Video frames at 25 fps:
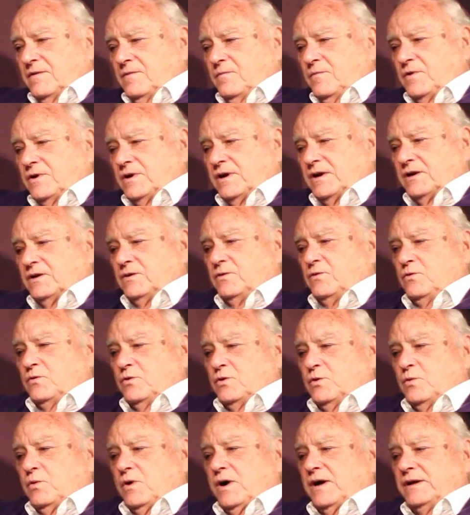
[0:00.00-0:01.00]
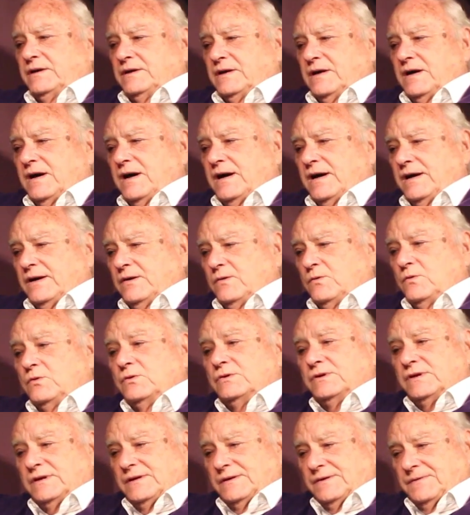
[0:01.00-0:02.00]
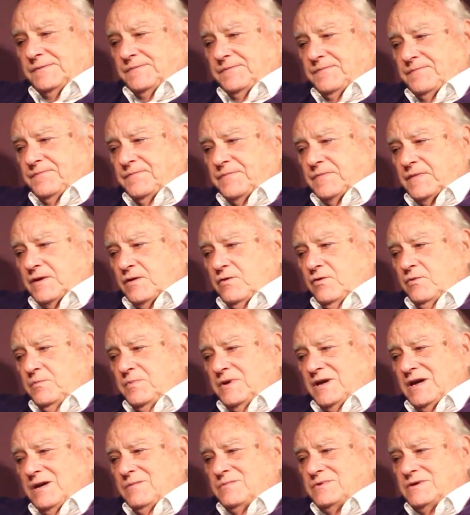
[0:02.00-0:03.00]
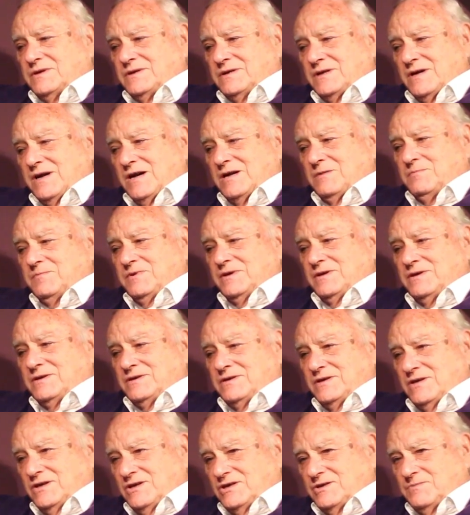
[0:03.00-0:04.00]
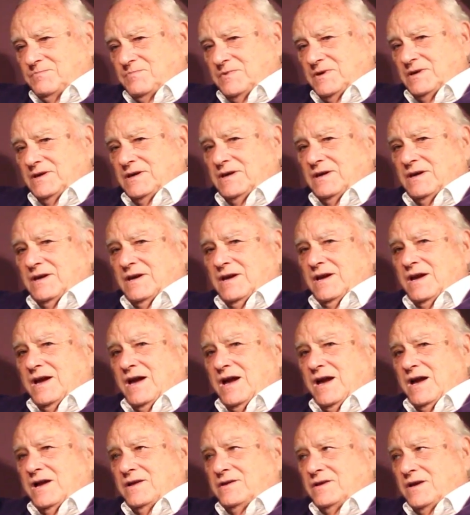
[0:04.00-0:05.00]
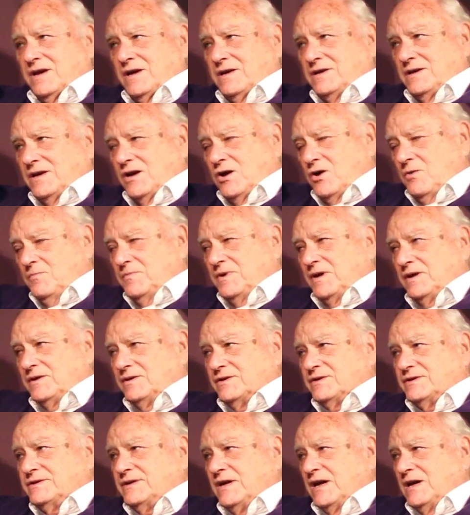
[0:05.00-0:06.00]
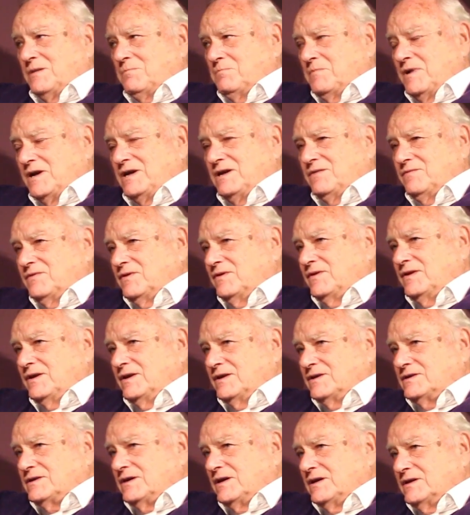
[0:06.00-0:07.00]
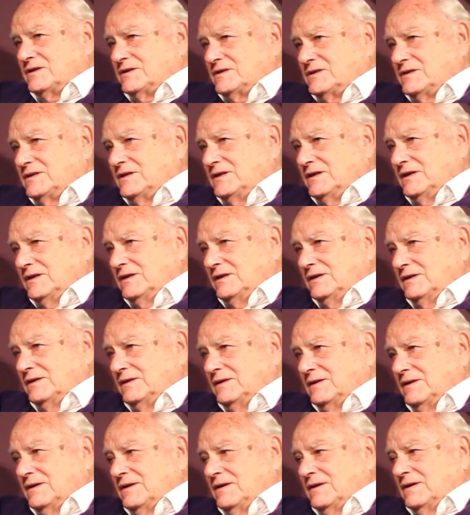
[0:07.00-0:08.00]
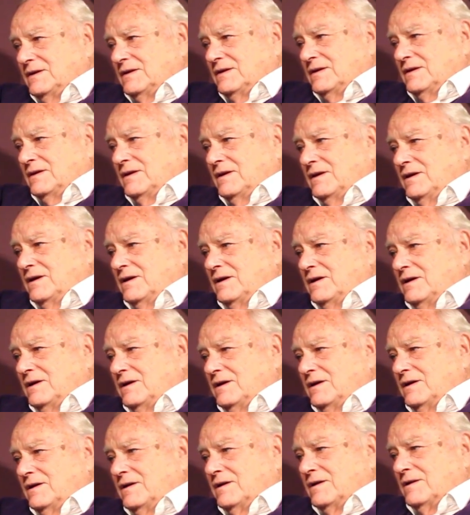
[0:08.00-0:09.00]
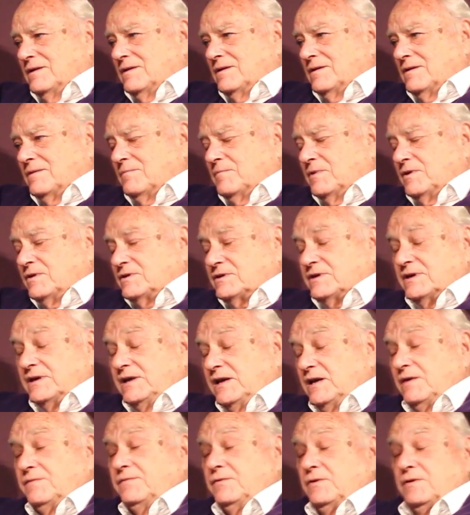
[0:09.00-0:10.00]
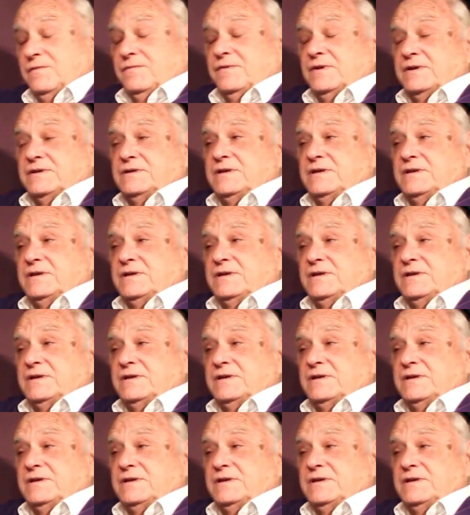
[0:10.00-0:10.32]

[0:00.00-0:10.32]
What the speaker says: what I call quite a high order, who've been able to guide me and teach me and help me understand many of the things I see. Because a clairvoyant, for